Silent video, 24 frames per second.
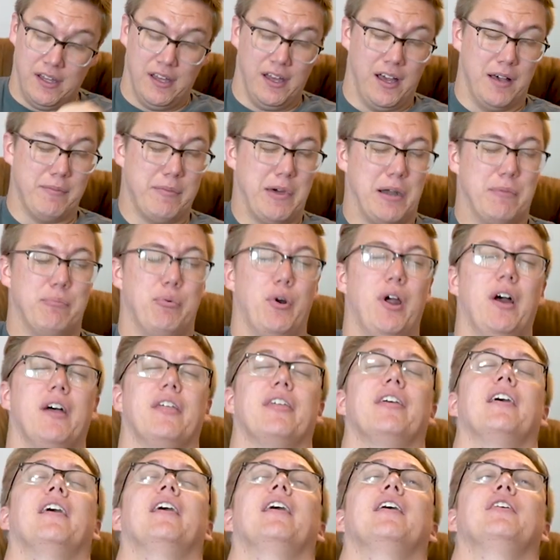I'm out of
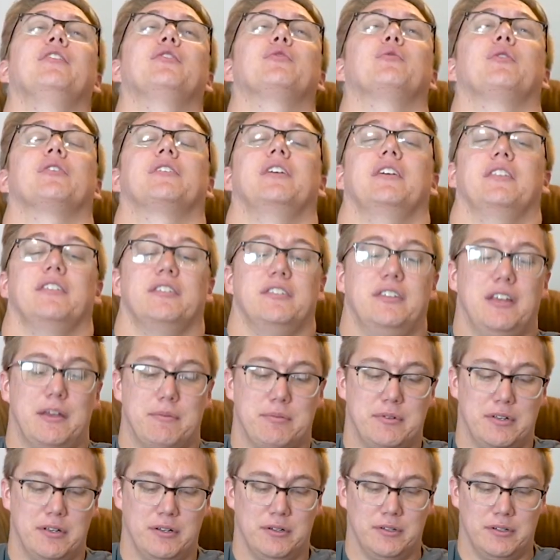breath. I just walked down the
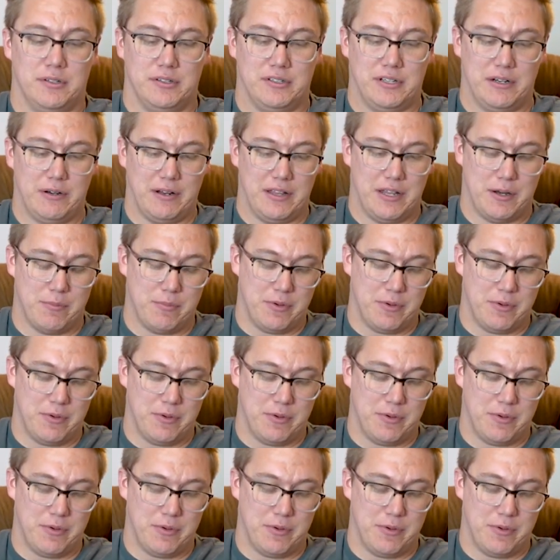steps. Say hi there,